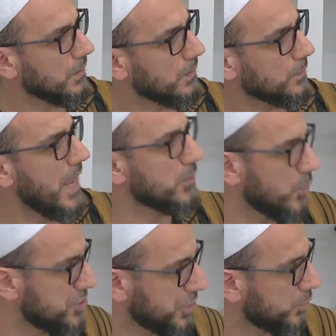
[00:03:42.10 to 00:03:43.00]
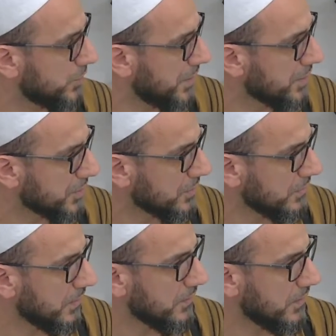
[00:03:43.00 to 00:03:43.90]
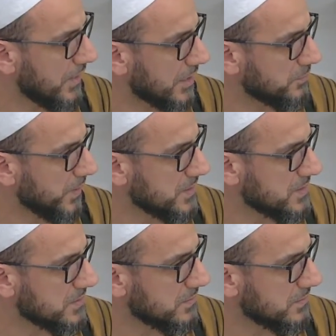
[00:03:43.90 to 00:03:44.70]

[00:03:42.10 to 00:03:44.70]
language you would hear in that place.